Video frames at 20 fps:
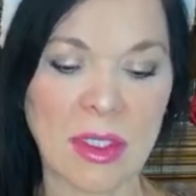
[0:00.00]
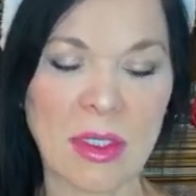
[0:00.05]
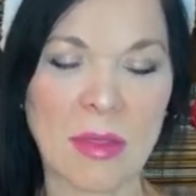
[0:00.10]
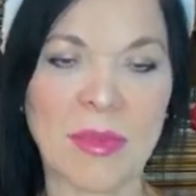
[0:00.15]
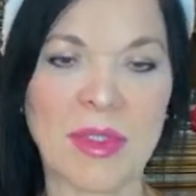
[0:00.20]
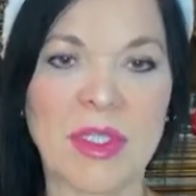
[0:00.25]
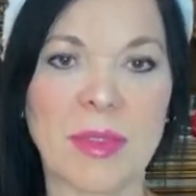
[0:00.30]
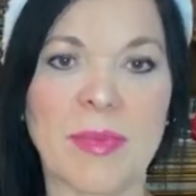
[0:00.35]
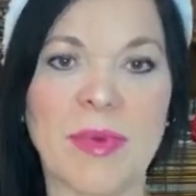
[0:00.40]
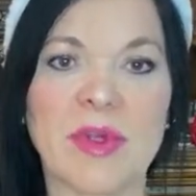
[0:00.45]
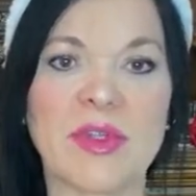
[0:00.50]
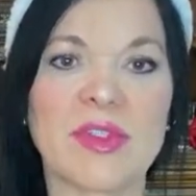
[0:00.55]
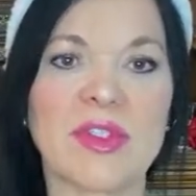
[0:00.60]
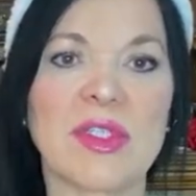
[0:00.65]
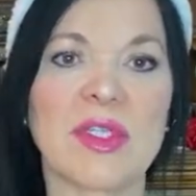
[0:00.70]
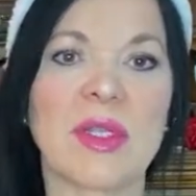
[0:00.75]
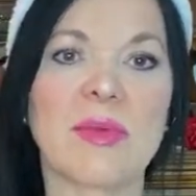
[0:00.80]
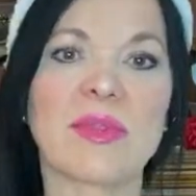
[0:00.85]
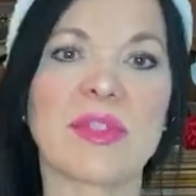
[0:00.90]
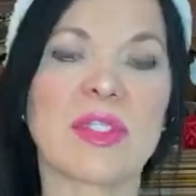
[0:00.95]
but the
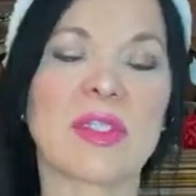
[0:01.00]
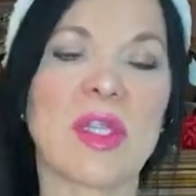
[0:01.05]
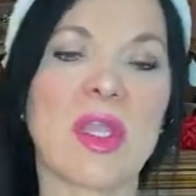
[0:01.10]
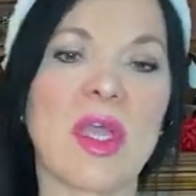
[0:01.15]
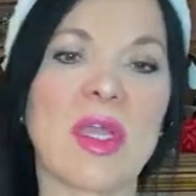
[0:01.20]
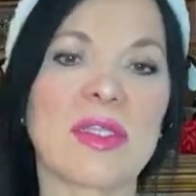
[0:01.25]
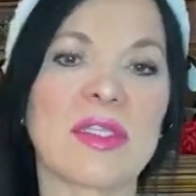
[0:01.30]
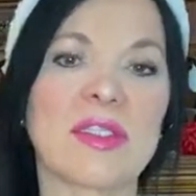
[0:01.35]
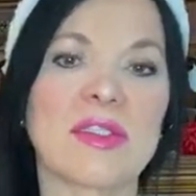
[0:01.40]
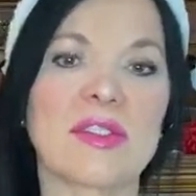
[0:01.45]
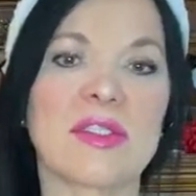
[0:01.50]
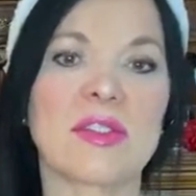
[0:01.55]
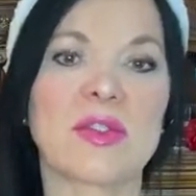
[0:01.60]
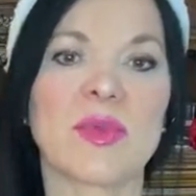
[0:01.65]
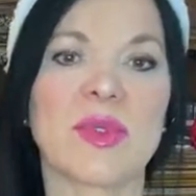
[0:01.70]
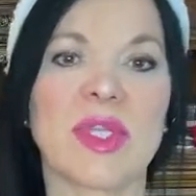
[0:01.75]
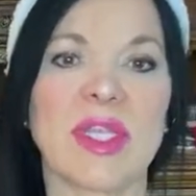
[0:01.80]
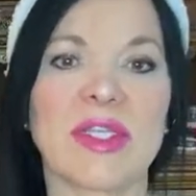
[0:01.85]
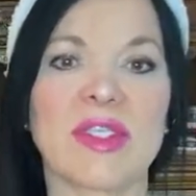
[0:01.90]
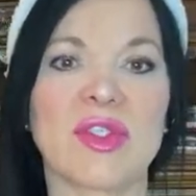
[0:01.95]
person, it was a long distance
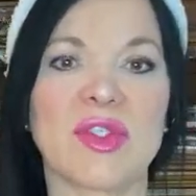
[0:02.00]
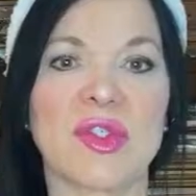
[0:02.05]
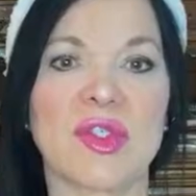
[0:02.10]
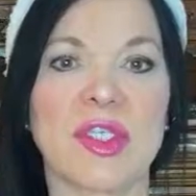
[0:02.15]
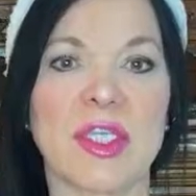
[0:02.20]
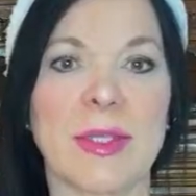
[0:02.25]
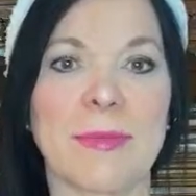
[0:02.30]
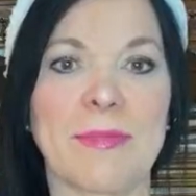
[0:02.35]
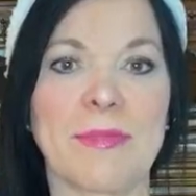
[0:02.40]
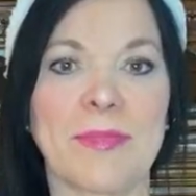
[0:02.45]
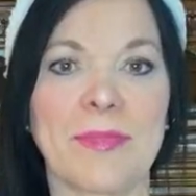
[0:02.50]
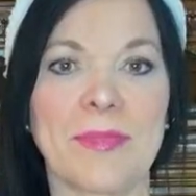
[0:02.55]
relationship,